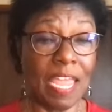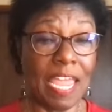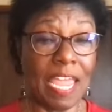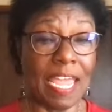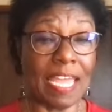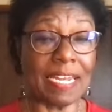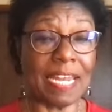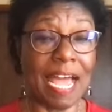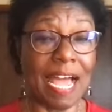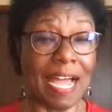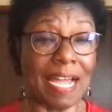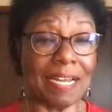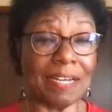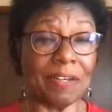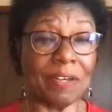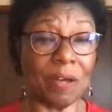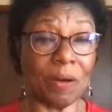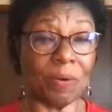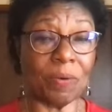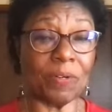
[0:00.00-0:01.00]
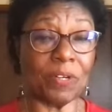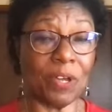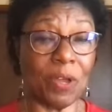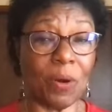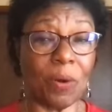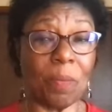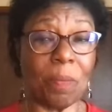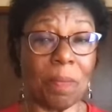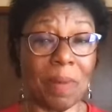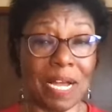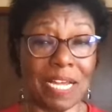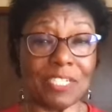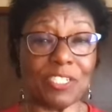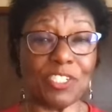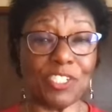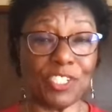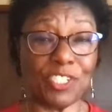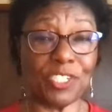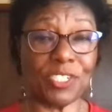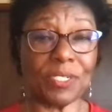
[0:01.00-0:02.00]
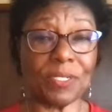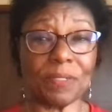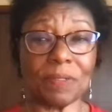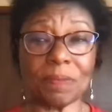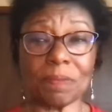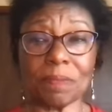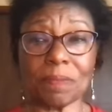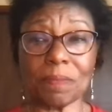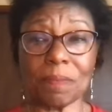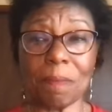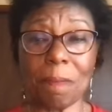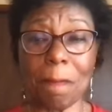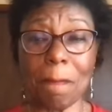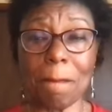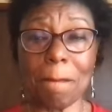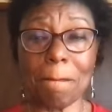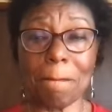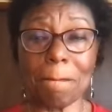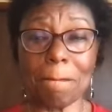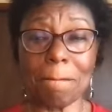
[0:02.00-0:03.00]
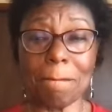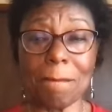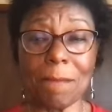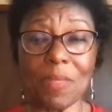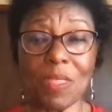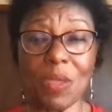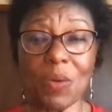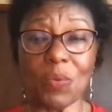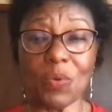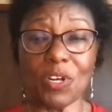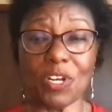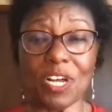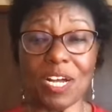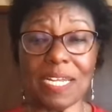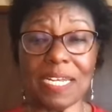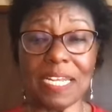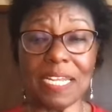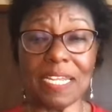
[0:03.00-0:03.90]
And I don't know much. We're going to